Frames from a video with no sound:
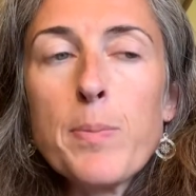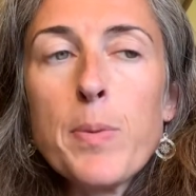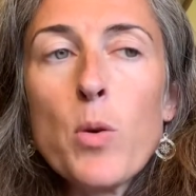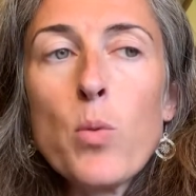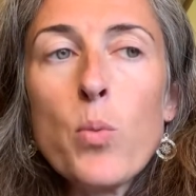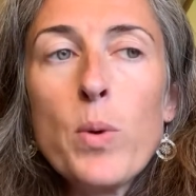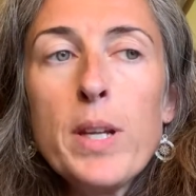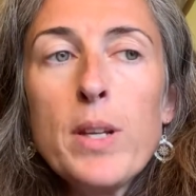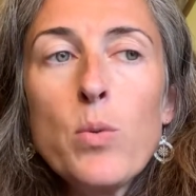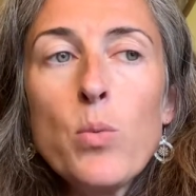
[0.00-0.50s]

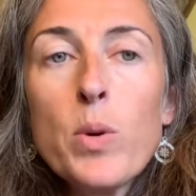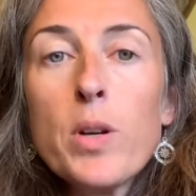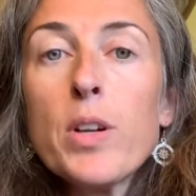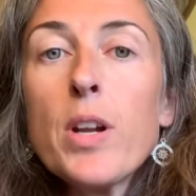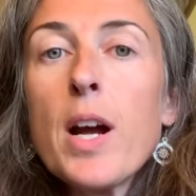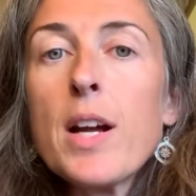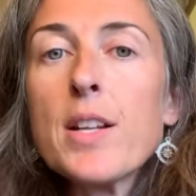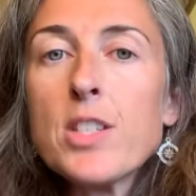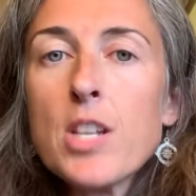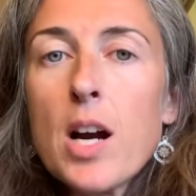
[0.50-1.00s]
But we're
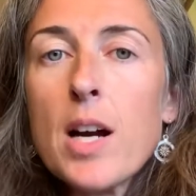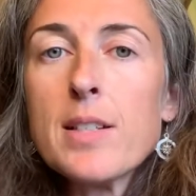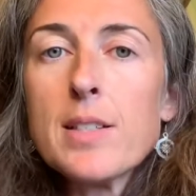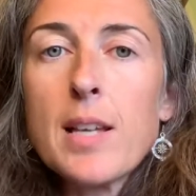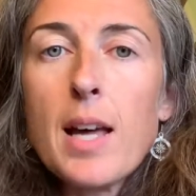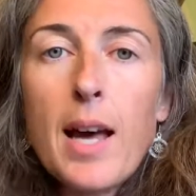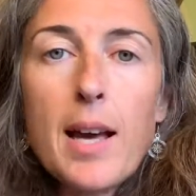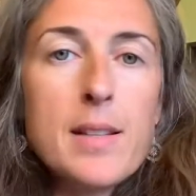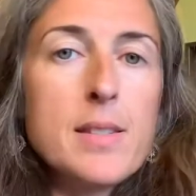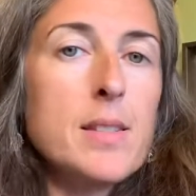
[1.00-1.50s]
not taught
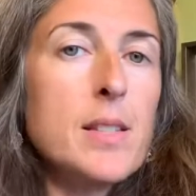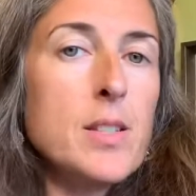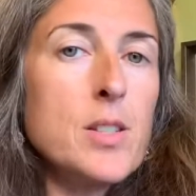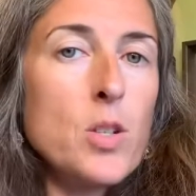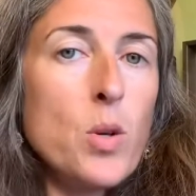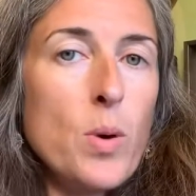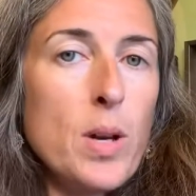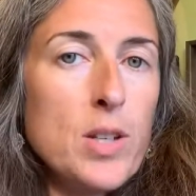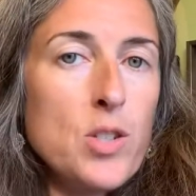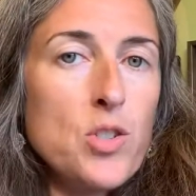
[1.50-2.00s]
to ask these
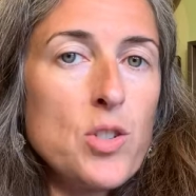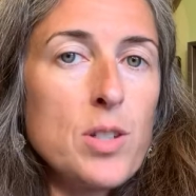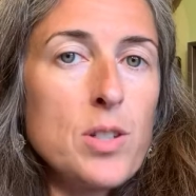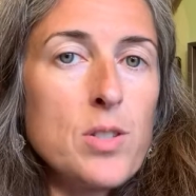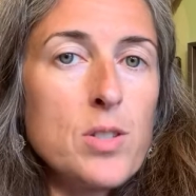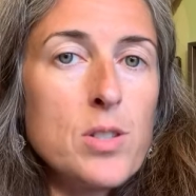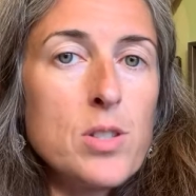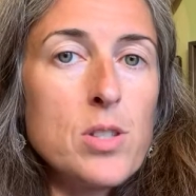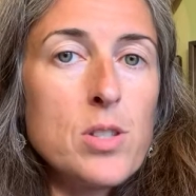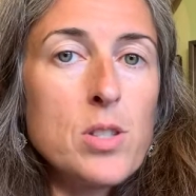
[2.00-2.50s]

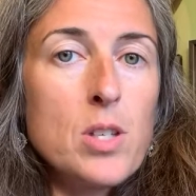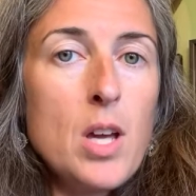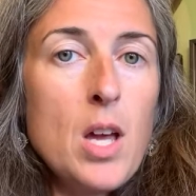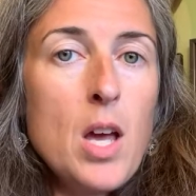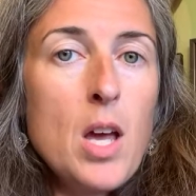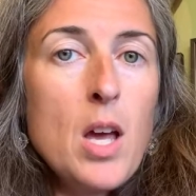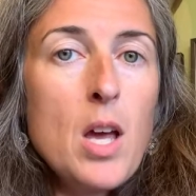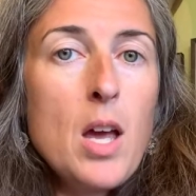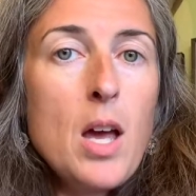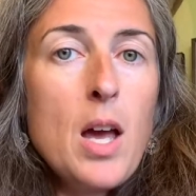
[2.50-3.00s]
questions
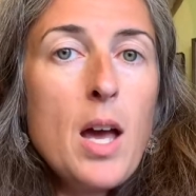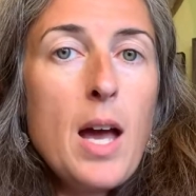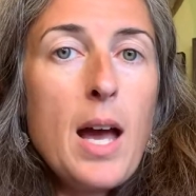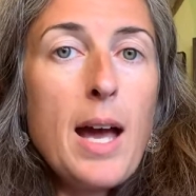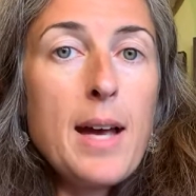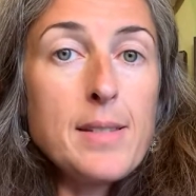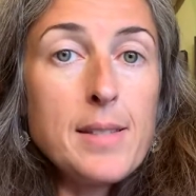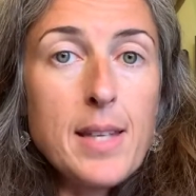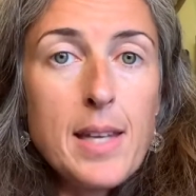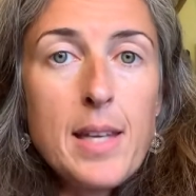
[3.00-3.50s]

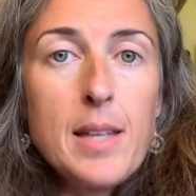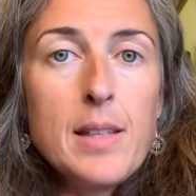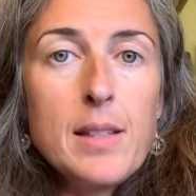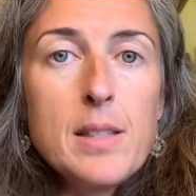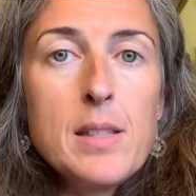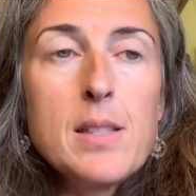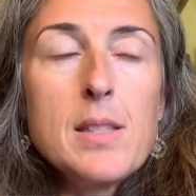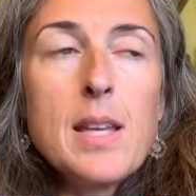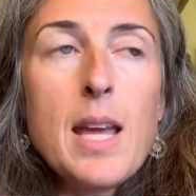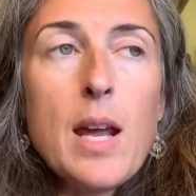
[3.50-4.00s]
as
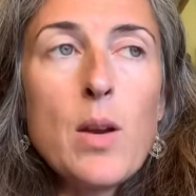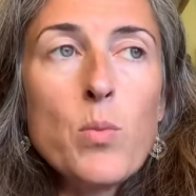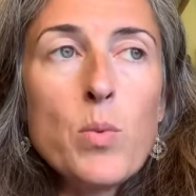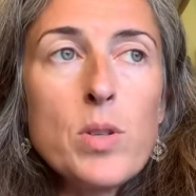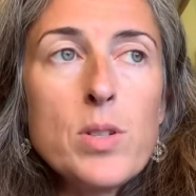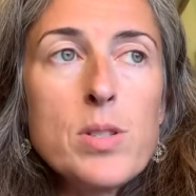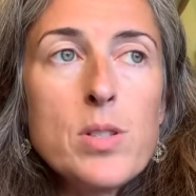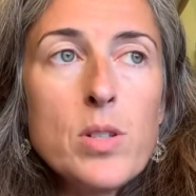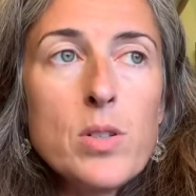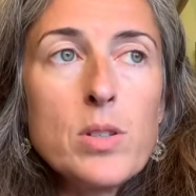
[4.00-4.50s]
kids, and
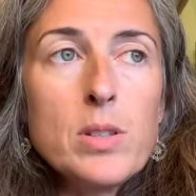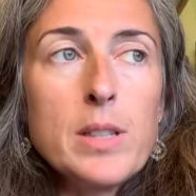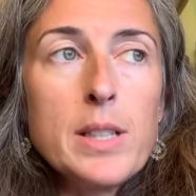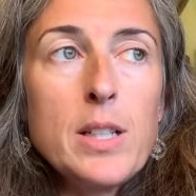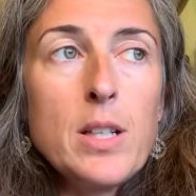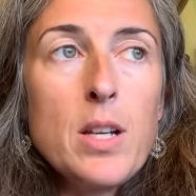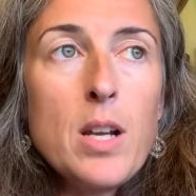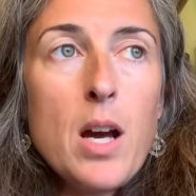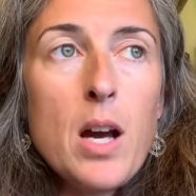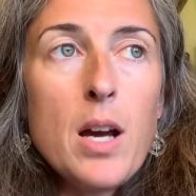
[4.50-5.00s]
we're certainly
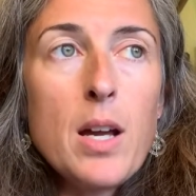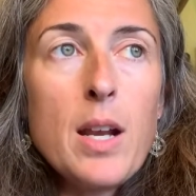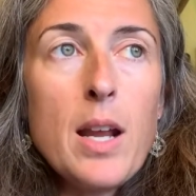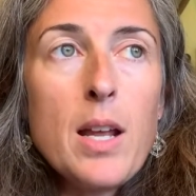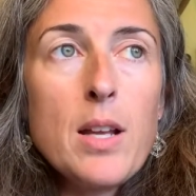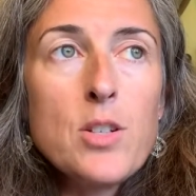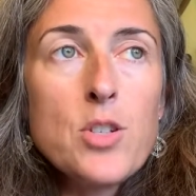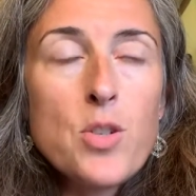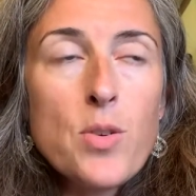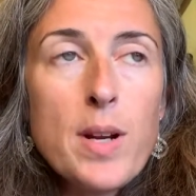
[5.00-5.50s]
not
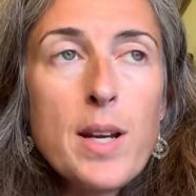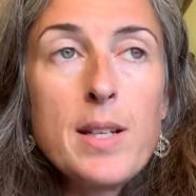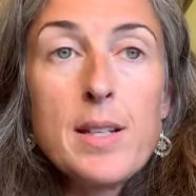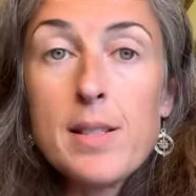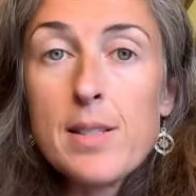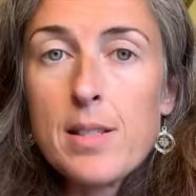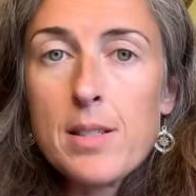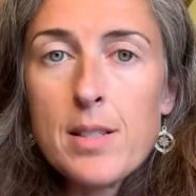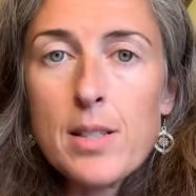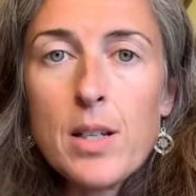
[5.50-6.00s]
trained
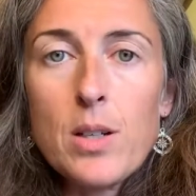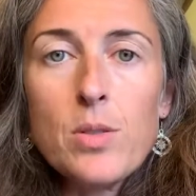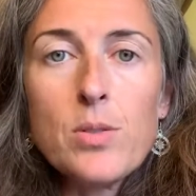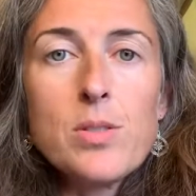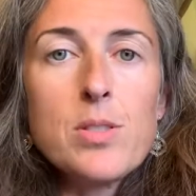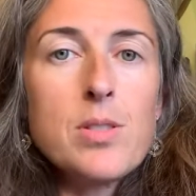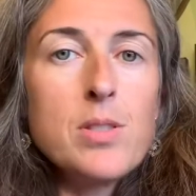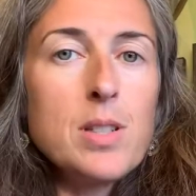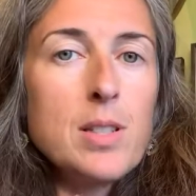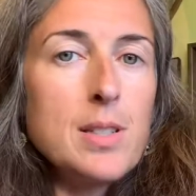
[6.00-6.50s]
as
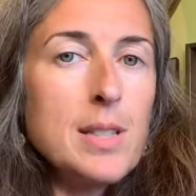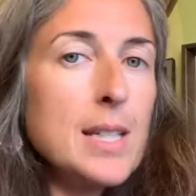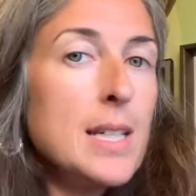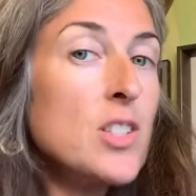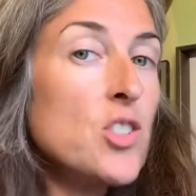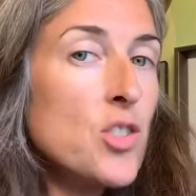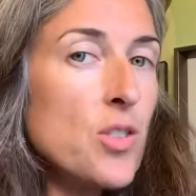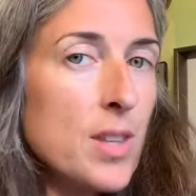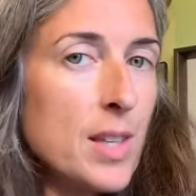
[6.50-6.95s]
adults to teach